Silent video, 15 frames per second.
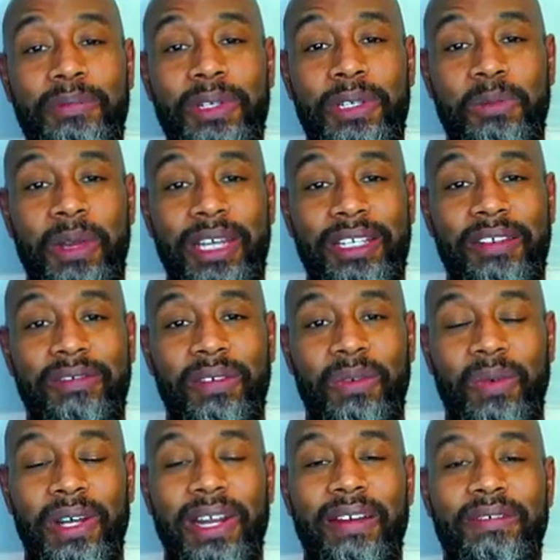perspective or
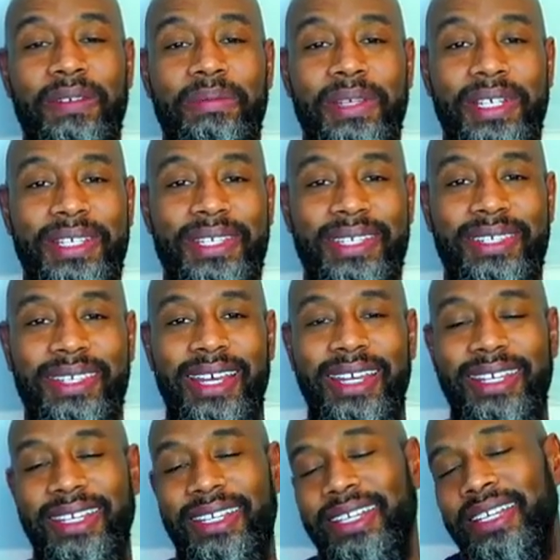whatever, because it's
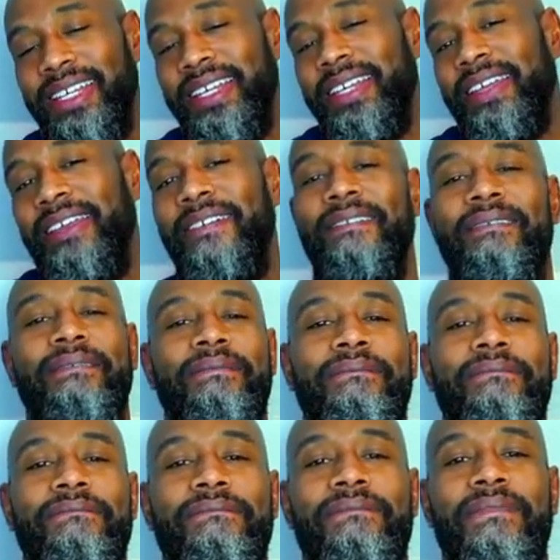like,
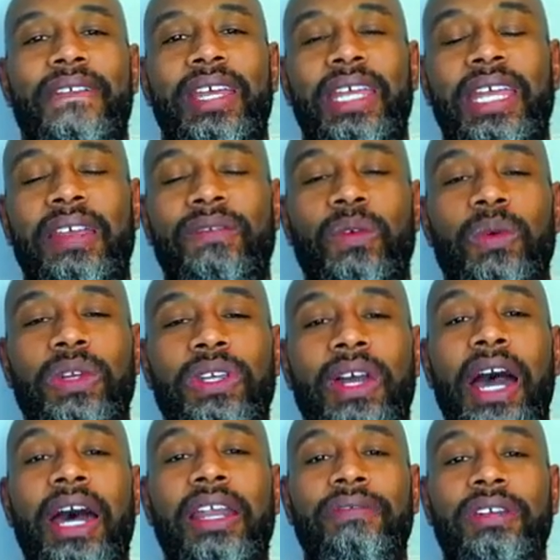even when you're
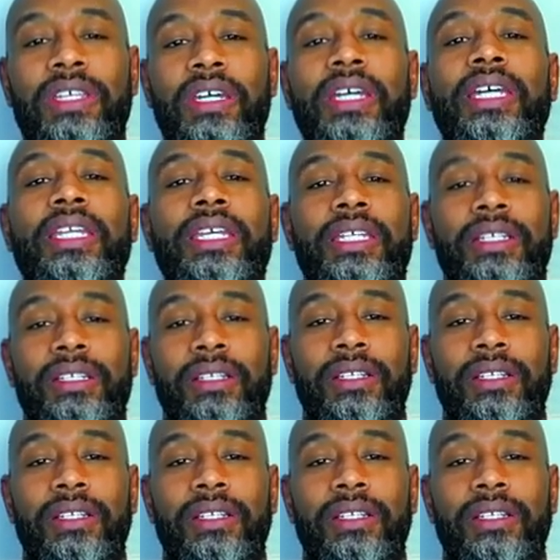out of it, you're in it.